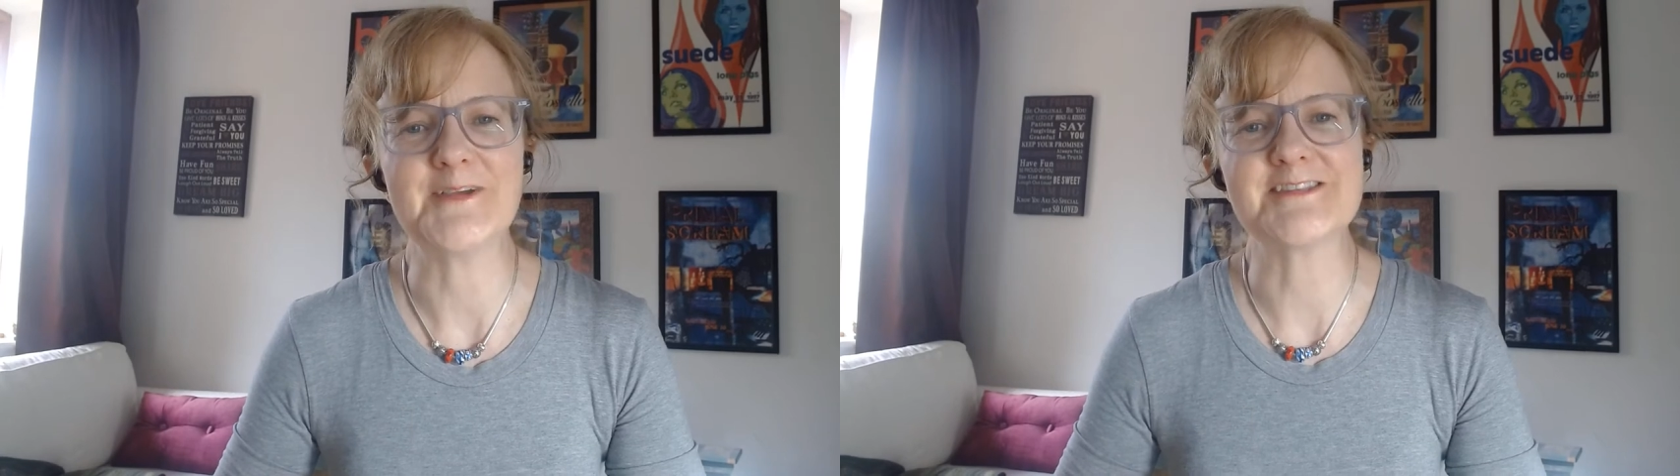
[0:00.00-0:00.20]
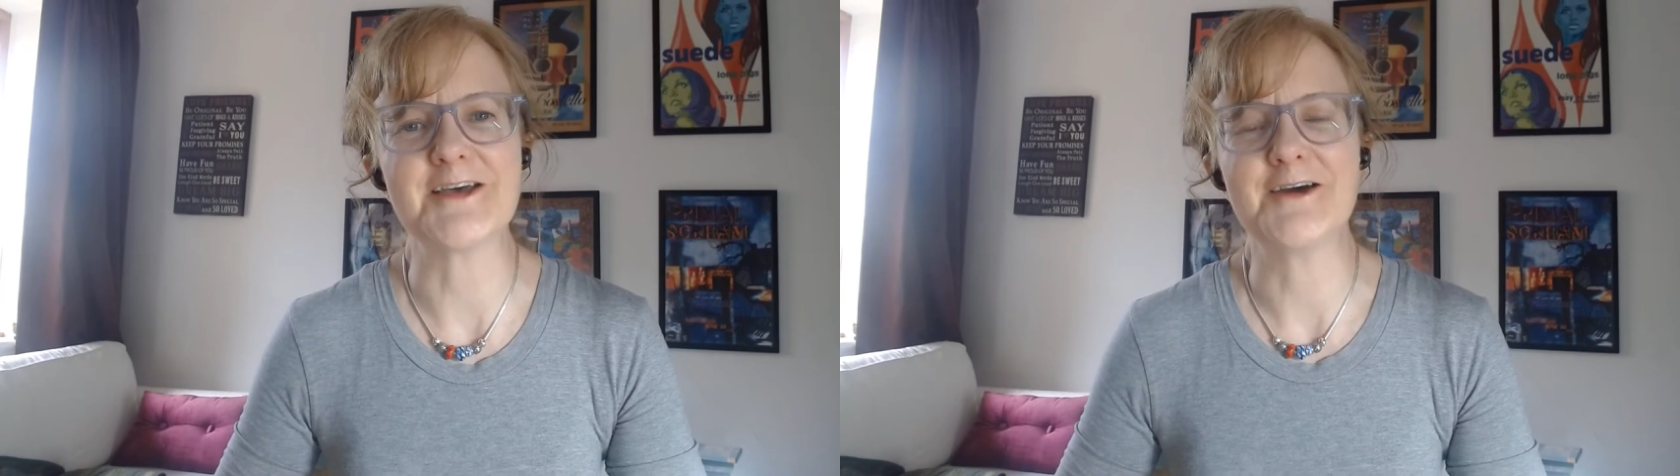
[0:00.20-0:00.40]

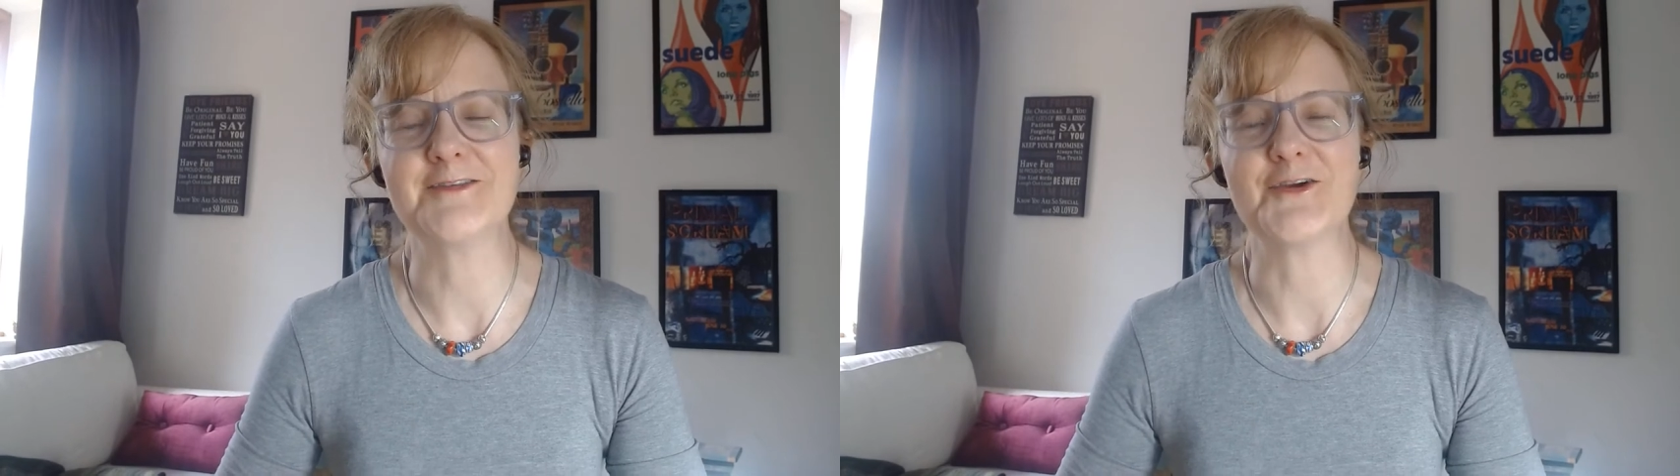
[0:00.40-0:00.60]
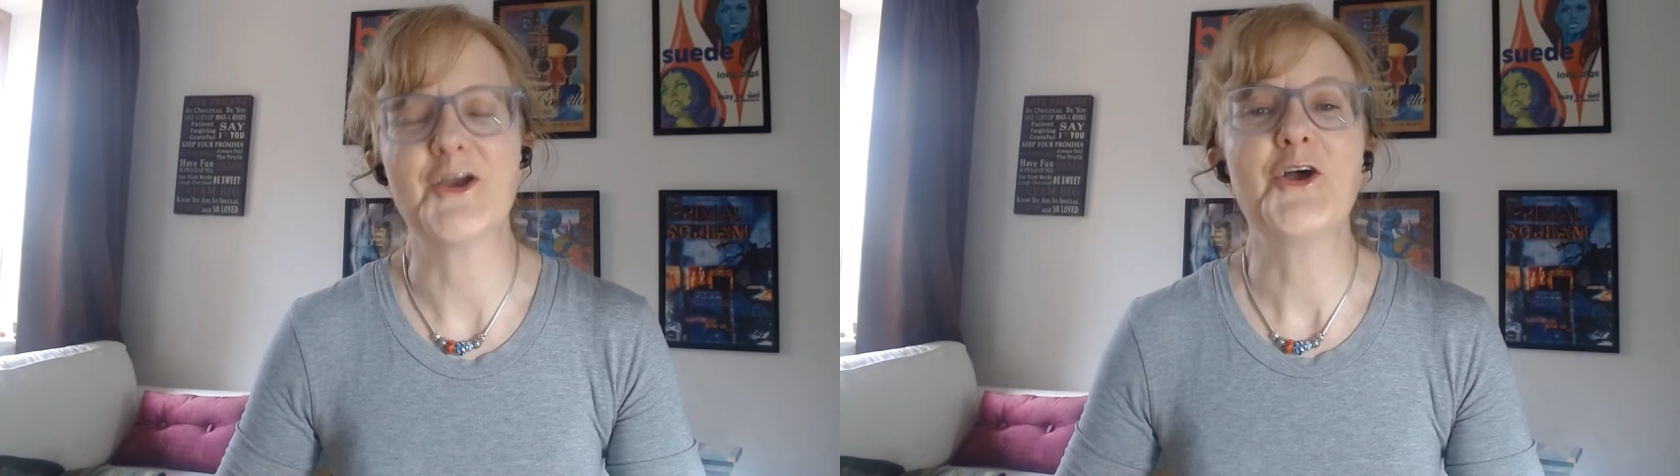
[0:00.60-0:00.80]
It's
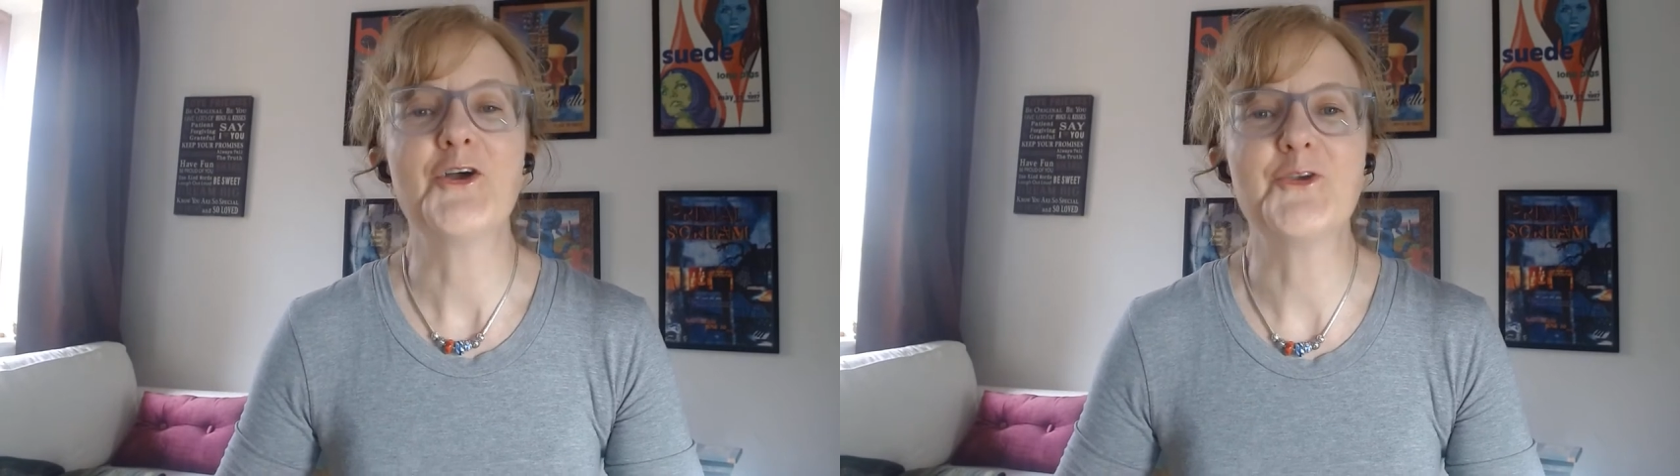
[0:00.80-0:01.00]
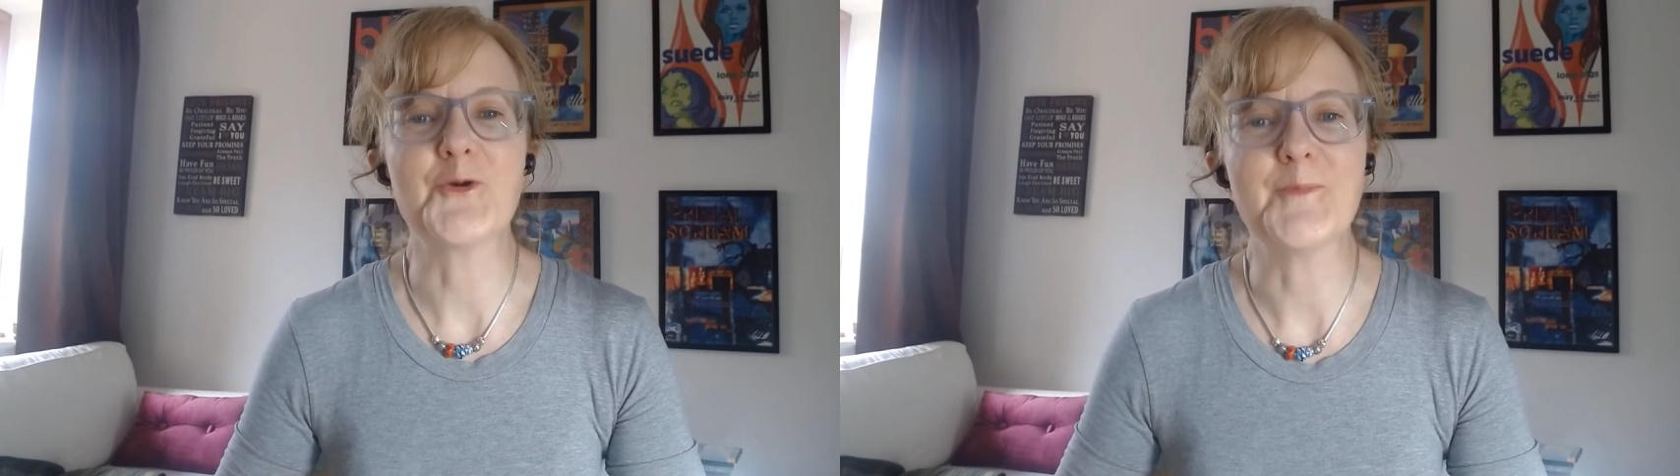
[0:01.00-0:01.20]
either
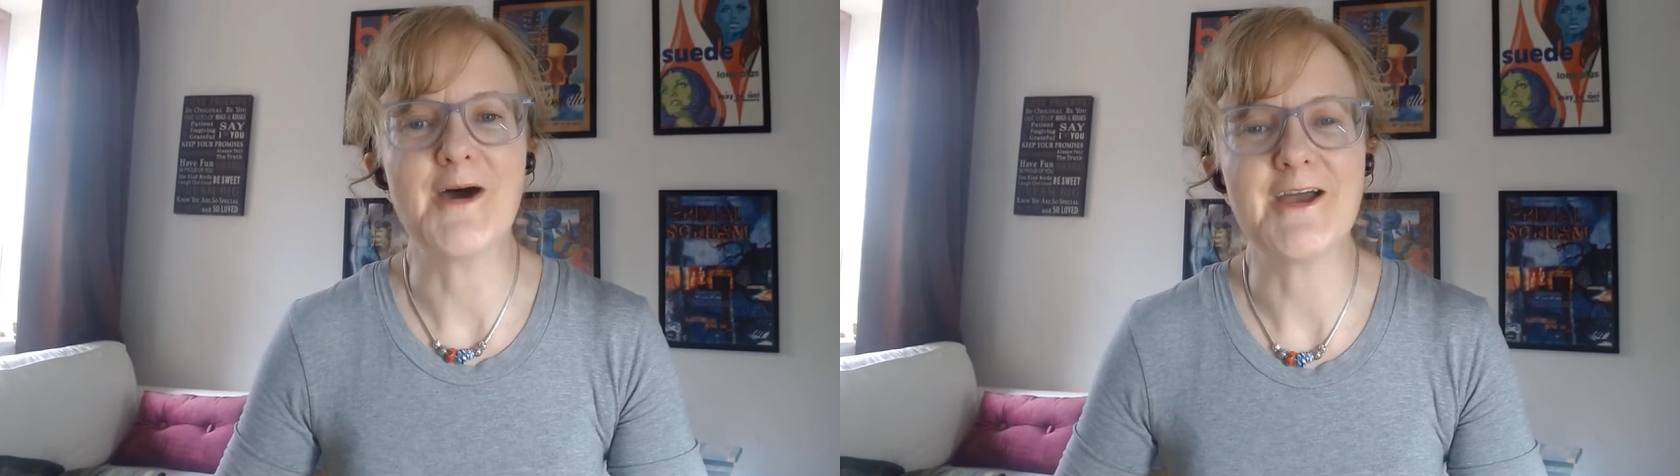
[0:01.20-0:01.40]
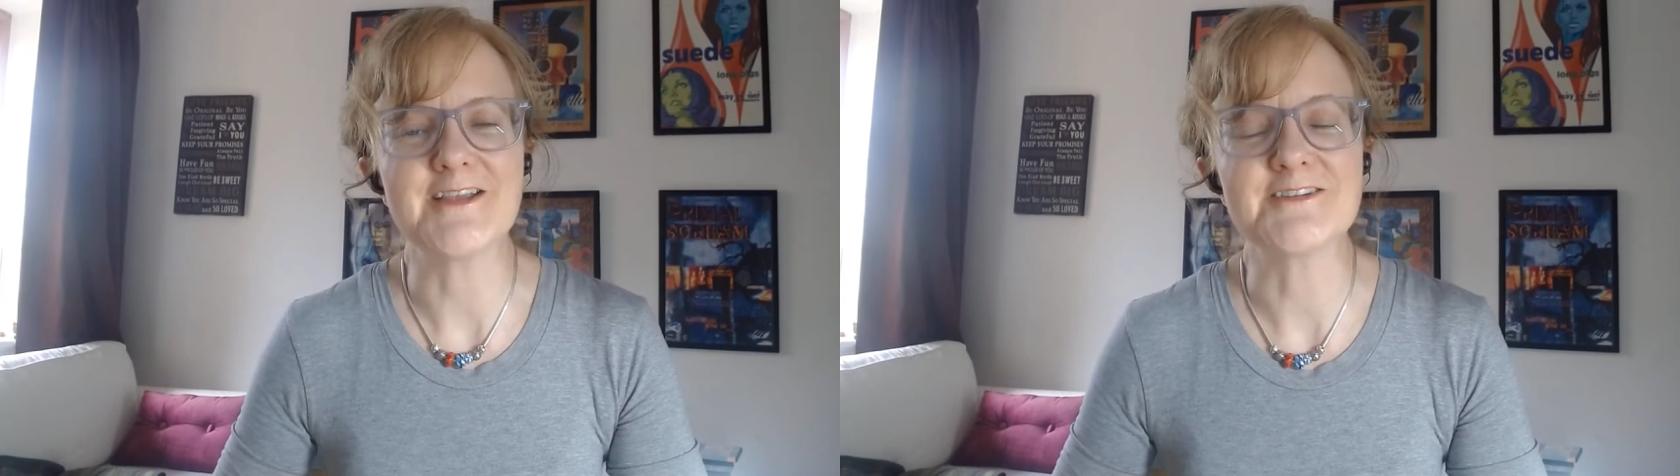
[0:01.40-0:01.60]
your
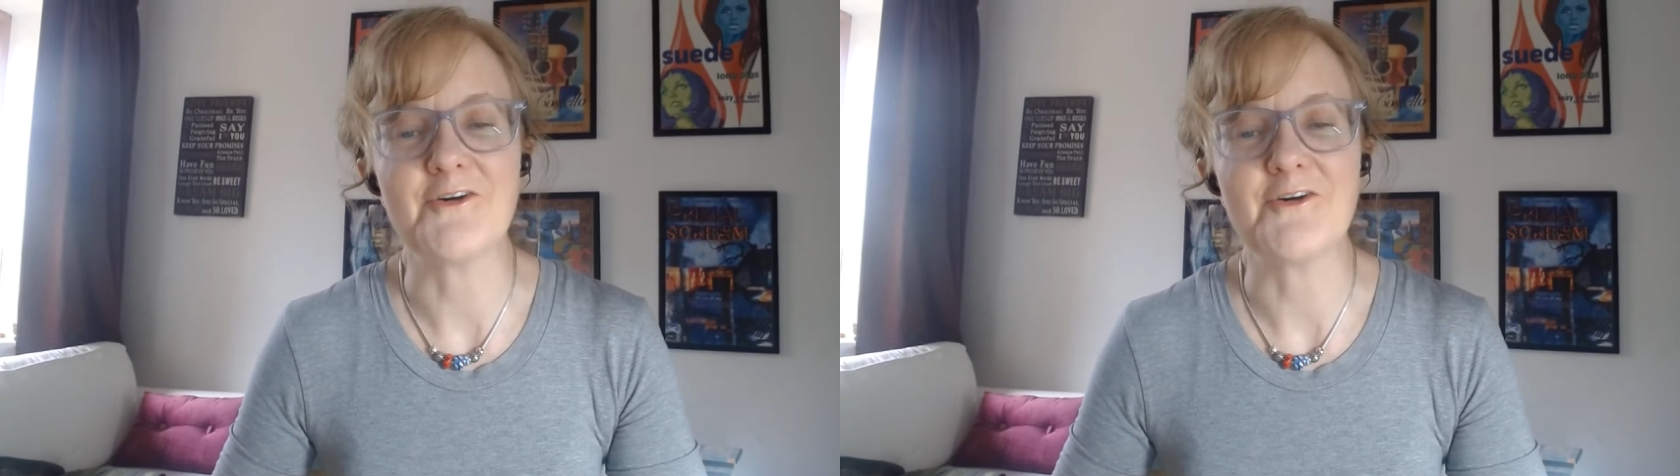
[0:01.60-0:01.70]
mind